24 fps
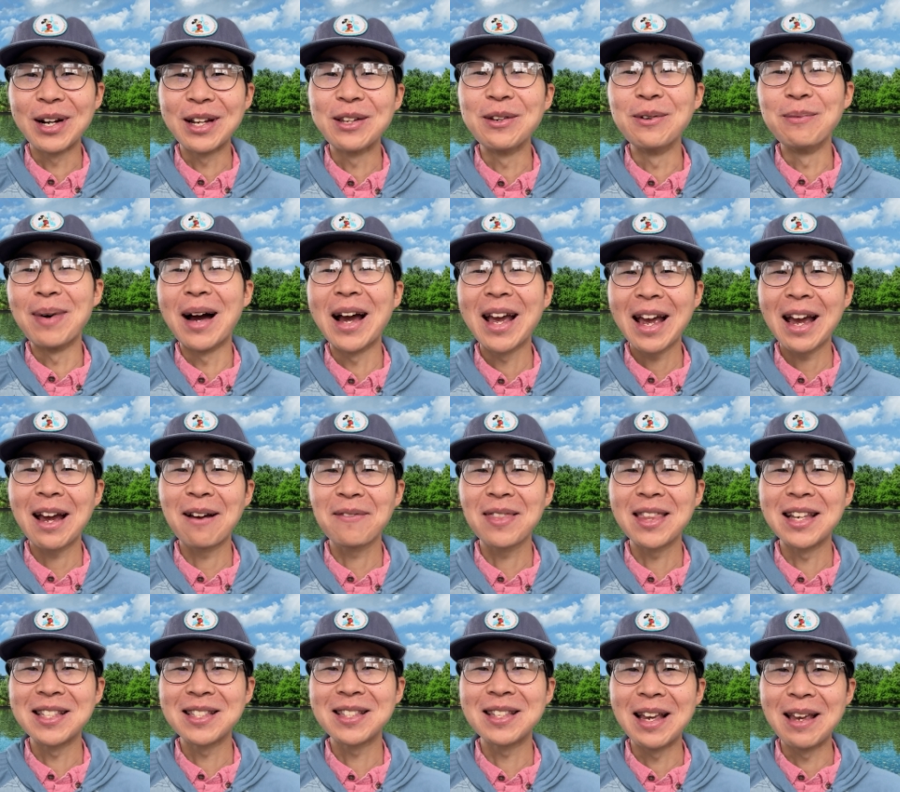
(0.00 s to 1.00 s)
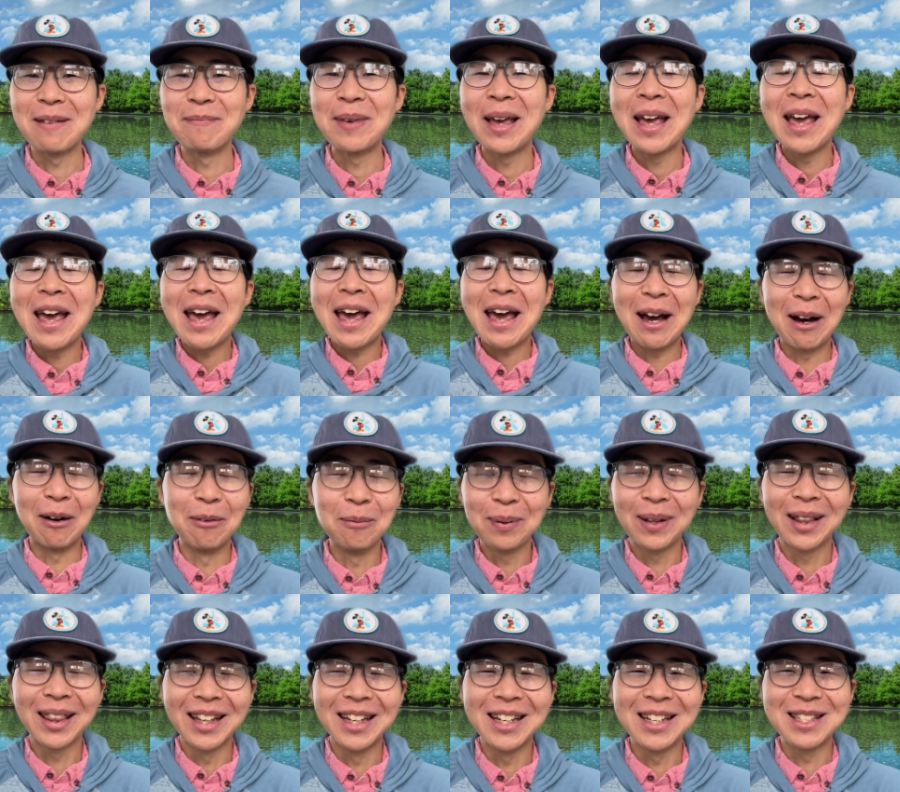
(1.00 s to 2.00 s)
you might have the same
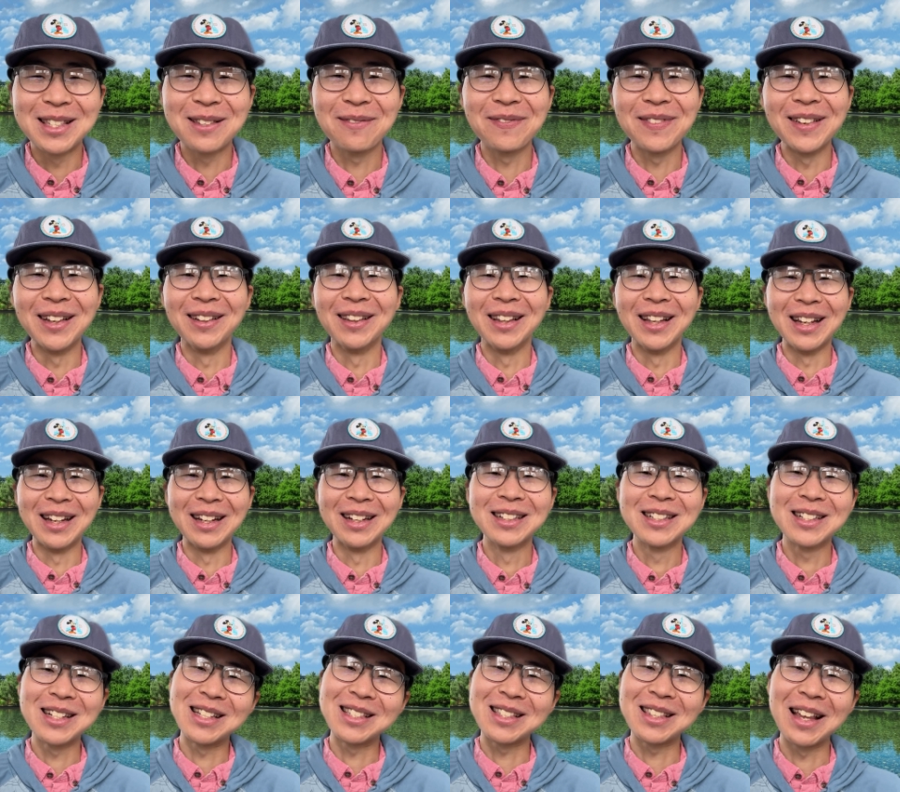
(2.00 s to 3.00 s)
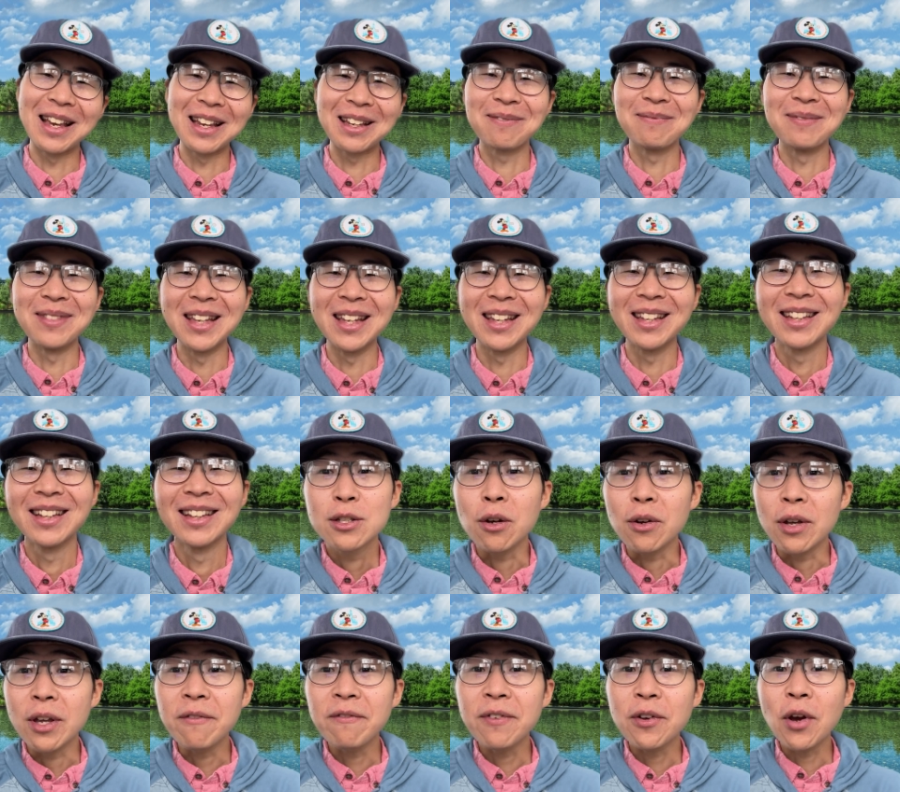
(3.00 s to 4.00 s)
helpless feeling just like me.
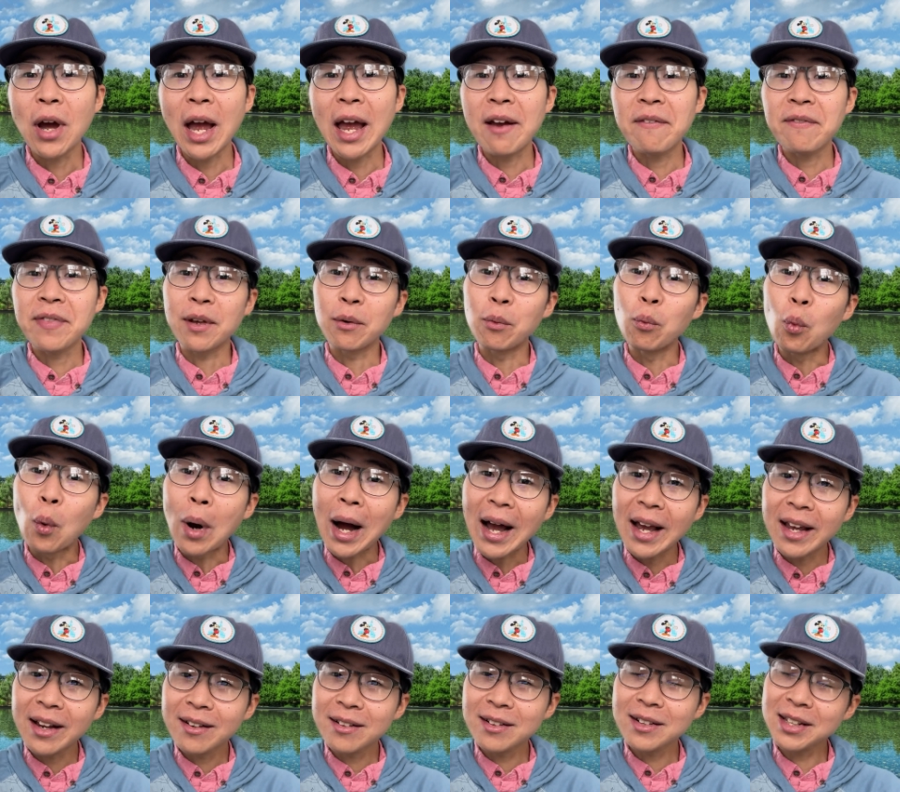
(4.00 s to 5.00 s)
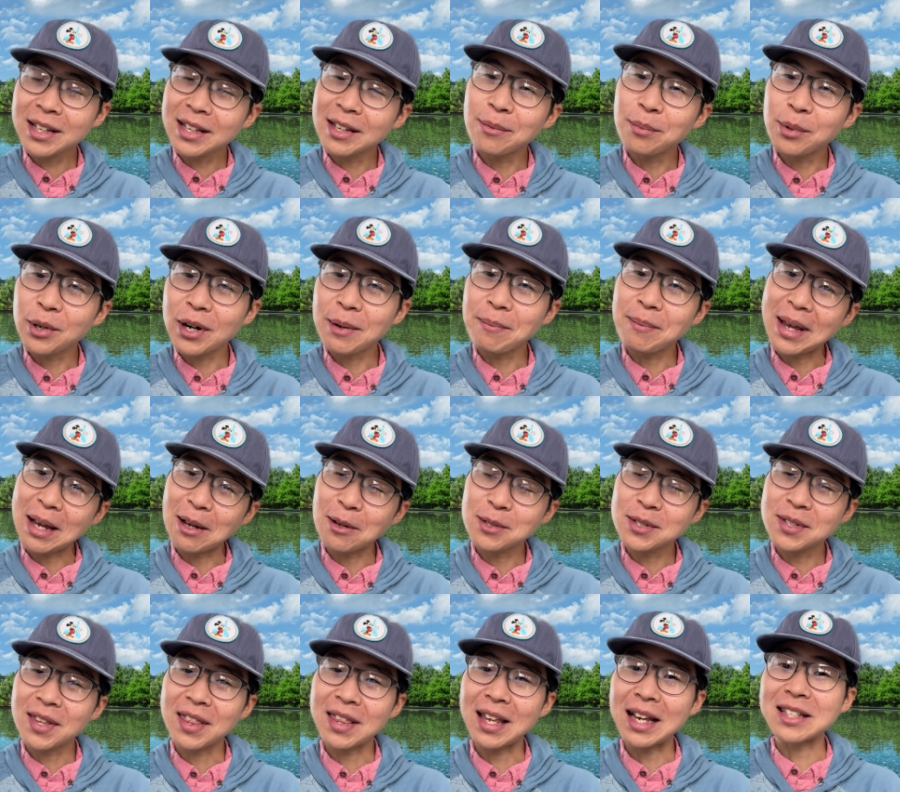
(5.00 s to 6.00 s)
If you have the wired keyboard and
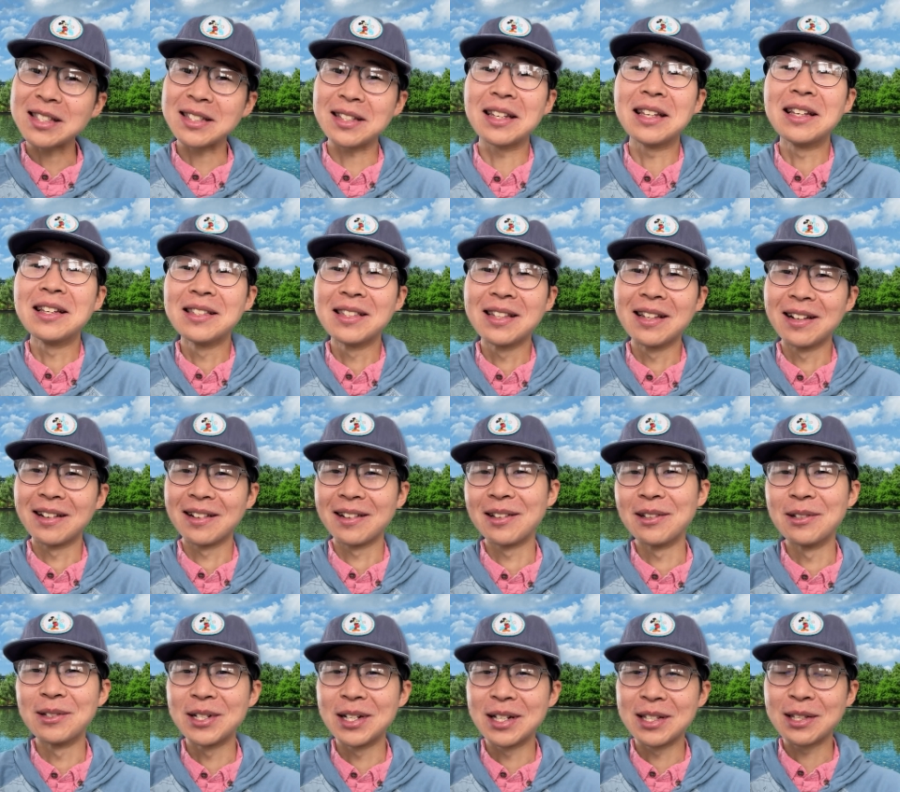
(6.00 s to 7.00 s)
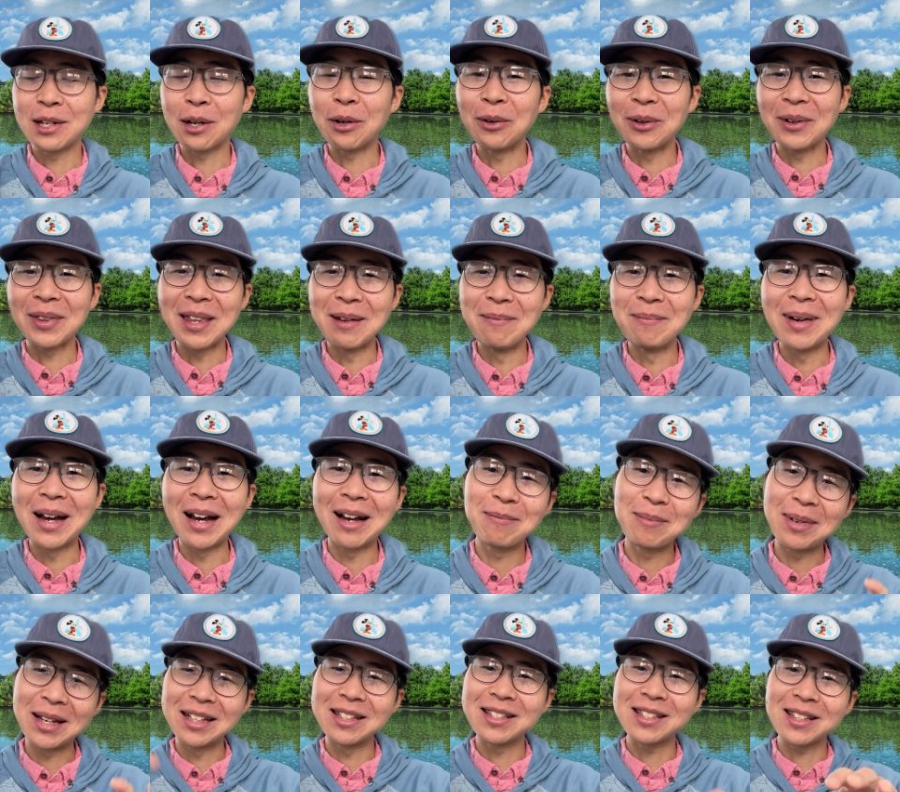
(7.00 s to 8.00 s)
mouse, that's easier. You just hook them
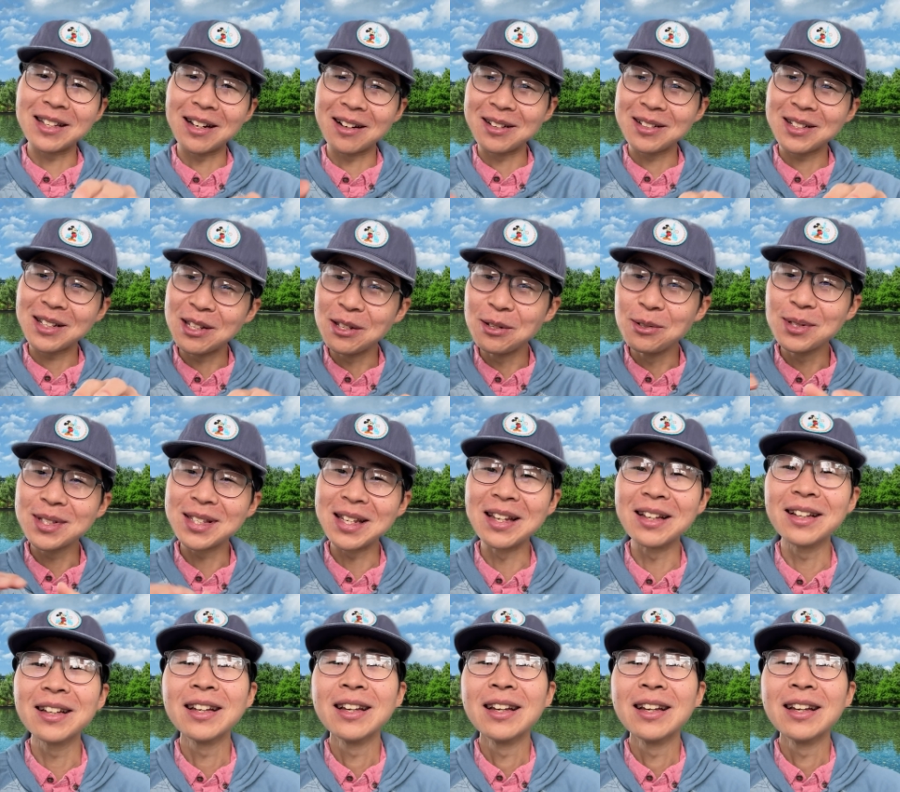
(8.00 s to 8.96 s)
up and start using.